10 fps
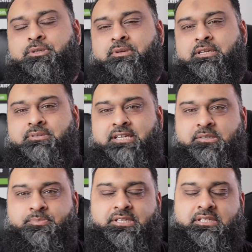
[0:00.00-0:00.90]
to
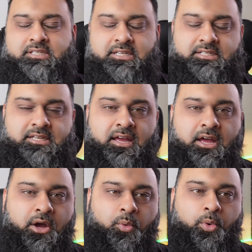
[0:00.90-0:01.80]
medium-sized businesses,
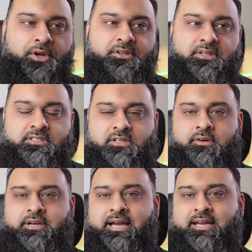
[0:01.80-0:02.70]
what you need to
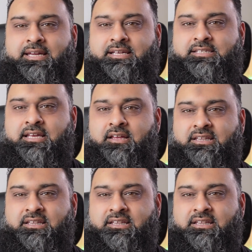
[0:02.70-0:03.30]
look at is